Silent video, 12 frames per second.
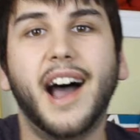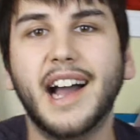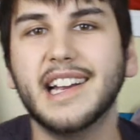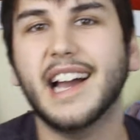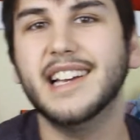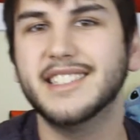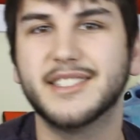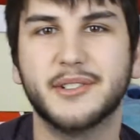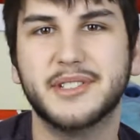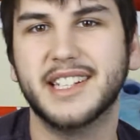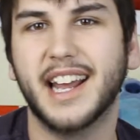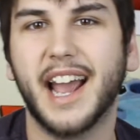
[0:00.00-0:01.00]
Hi guys,
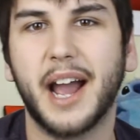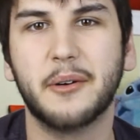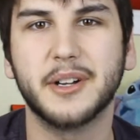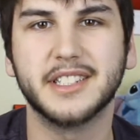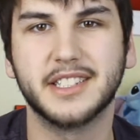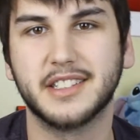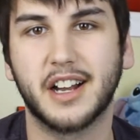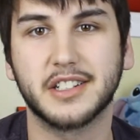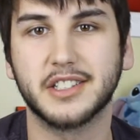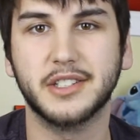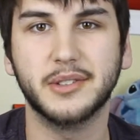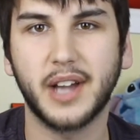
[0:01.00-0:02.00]
so today I wanted to
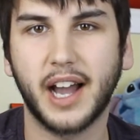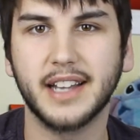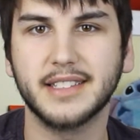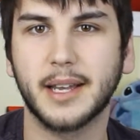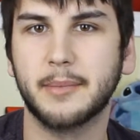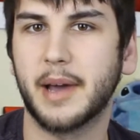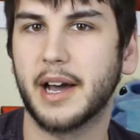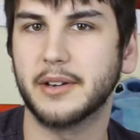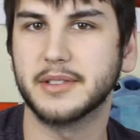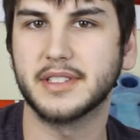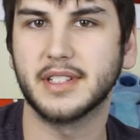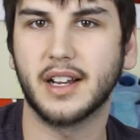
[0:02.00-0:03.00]
talk to you guys
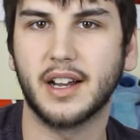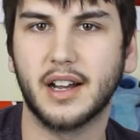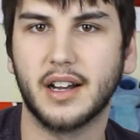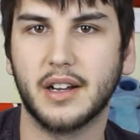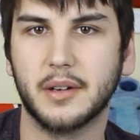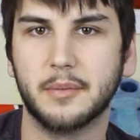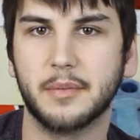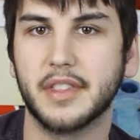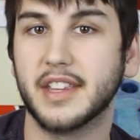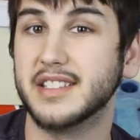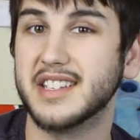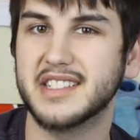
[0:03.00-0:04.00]
about
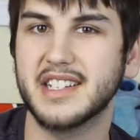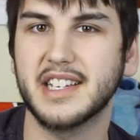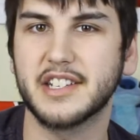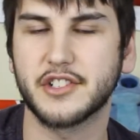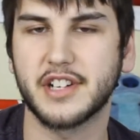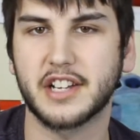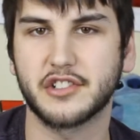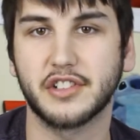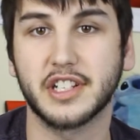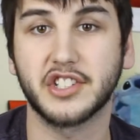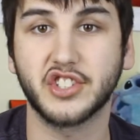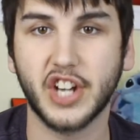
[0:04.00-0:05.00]
the Disney
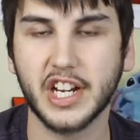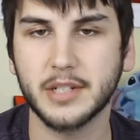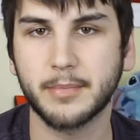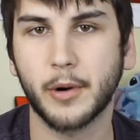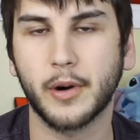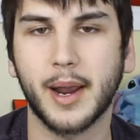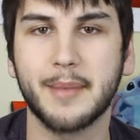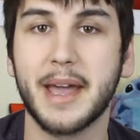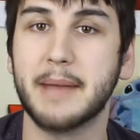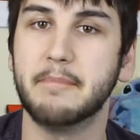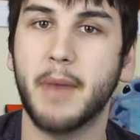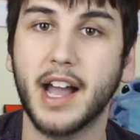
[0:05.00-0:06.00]
International Exchange Program
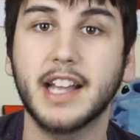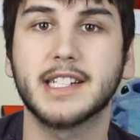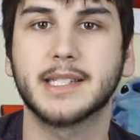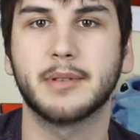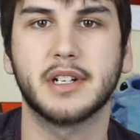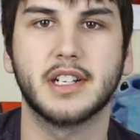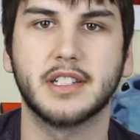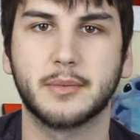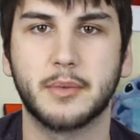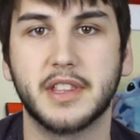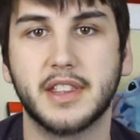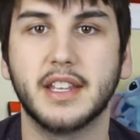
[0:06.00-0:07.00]
and my
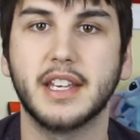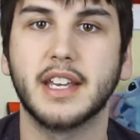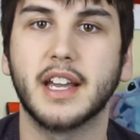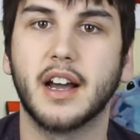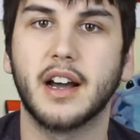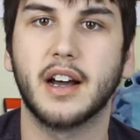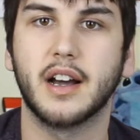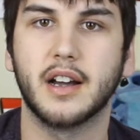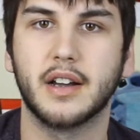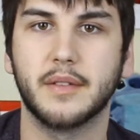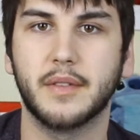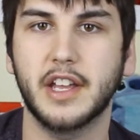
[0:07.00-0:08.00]
experience with the
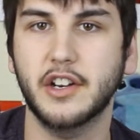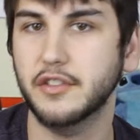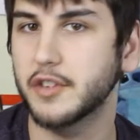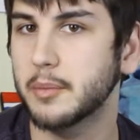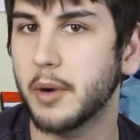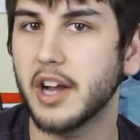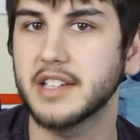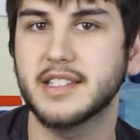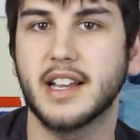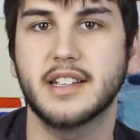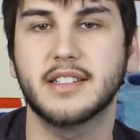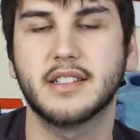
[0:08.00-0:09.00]
interview
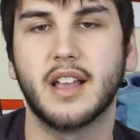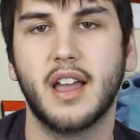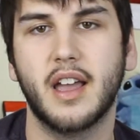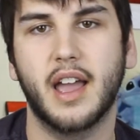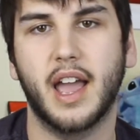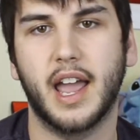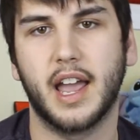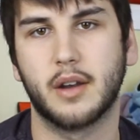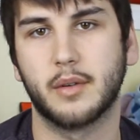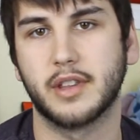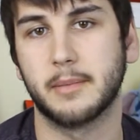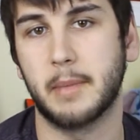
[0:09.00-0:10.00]
process
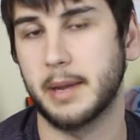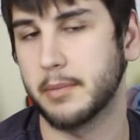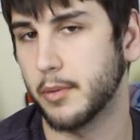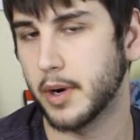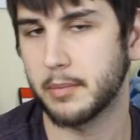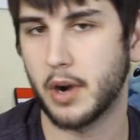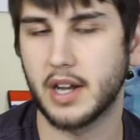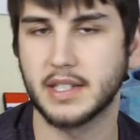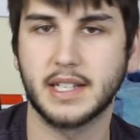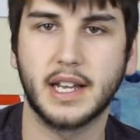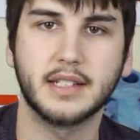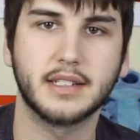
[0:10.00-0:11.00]
and with the paperwork
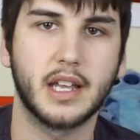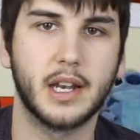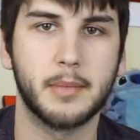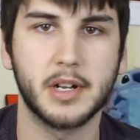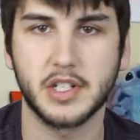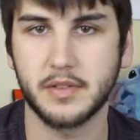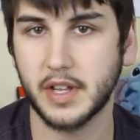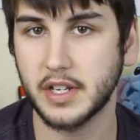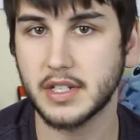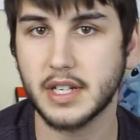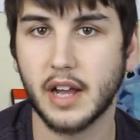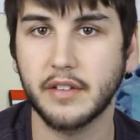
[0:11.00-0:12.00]
process and a bunch of
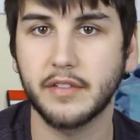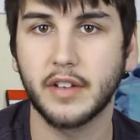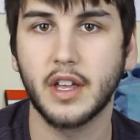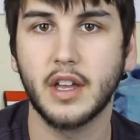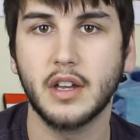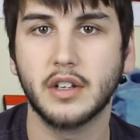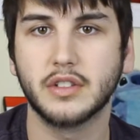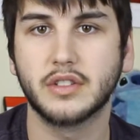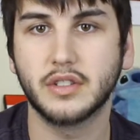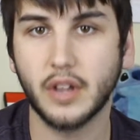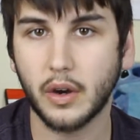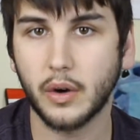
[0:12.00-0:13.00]
other stuff.
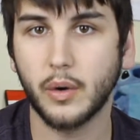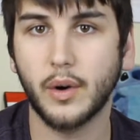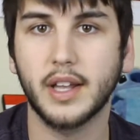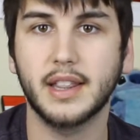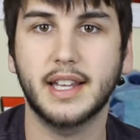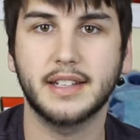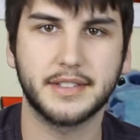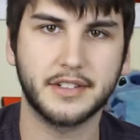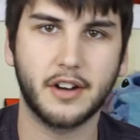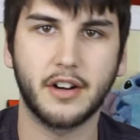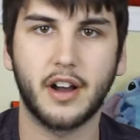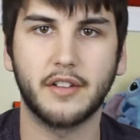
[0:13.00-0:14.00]
So let's
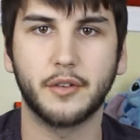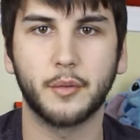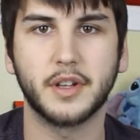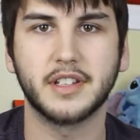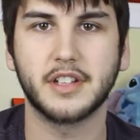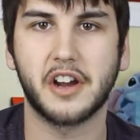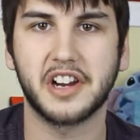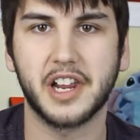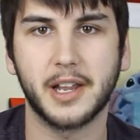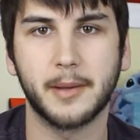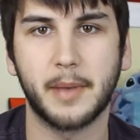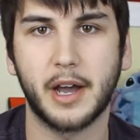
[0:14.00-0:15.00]
start off with
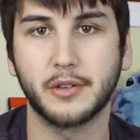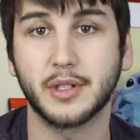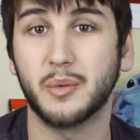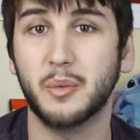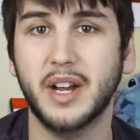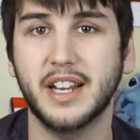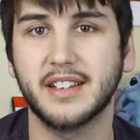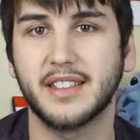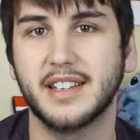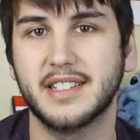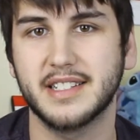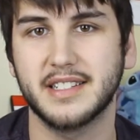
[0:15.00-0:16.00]
talking about what
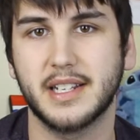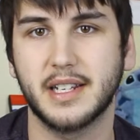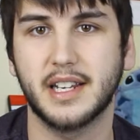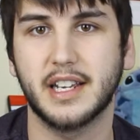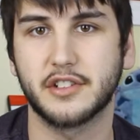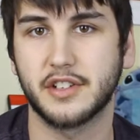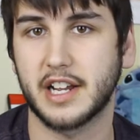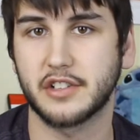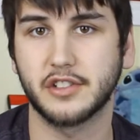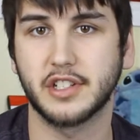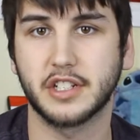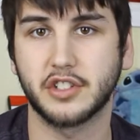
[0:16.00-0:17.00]
the Disney
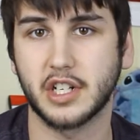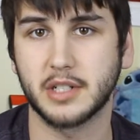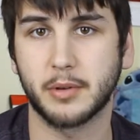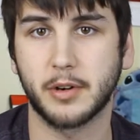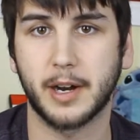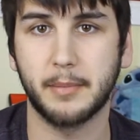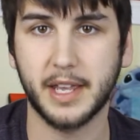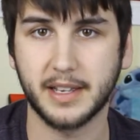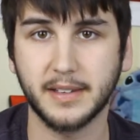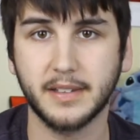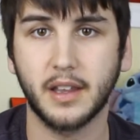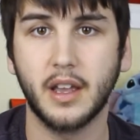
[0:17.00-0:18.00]
International Exchange Program
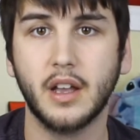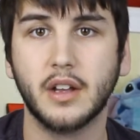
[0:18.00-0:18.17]
is.